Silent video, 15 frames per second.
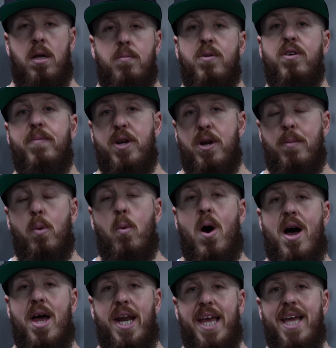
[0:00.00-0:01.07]
Movement number
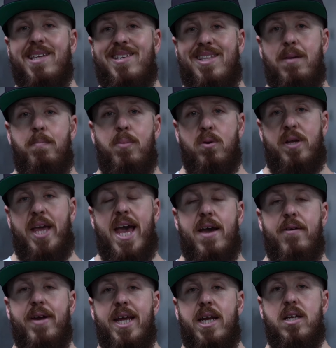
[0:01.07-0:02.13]
one is the
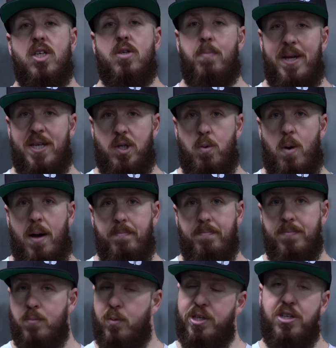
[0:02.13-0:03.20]
Bulgarian split squat,
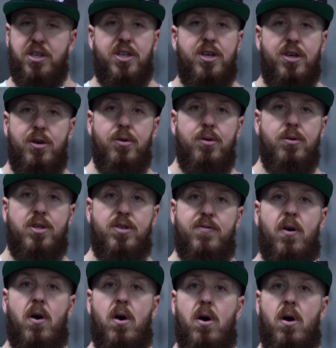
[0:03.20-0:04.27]
which is huge
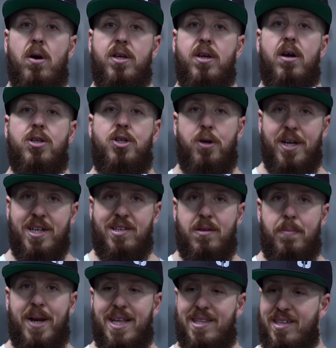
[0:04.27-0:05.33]
for your joint
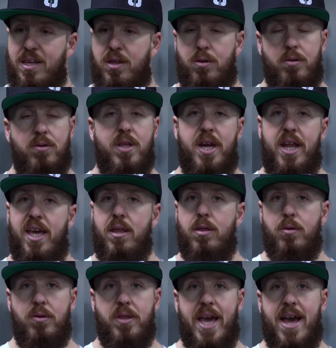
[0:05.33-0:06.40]
stability through the knee,
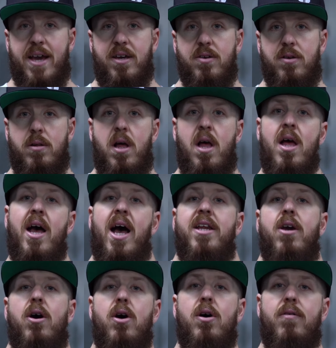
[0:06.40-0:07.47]
through the ankle, and
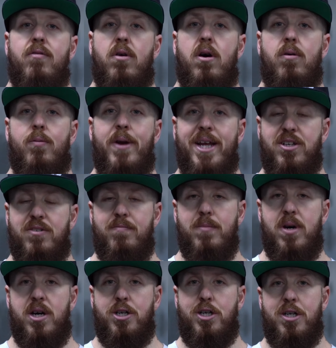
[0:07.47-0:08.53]
your overall range of
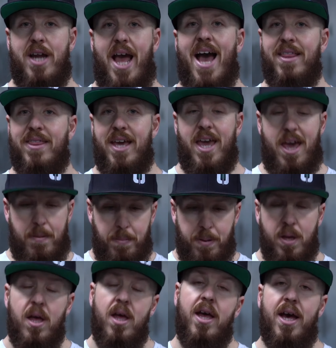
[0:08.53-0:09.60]
motion at the hip
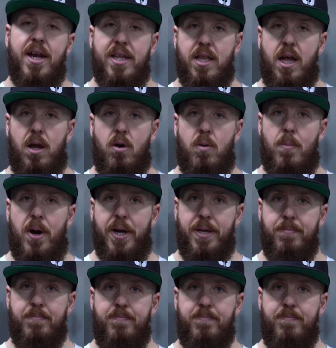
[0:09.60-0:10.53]
and in the lower body.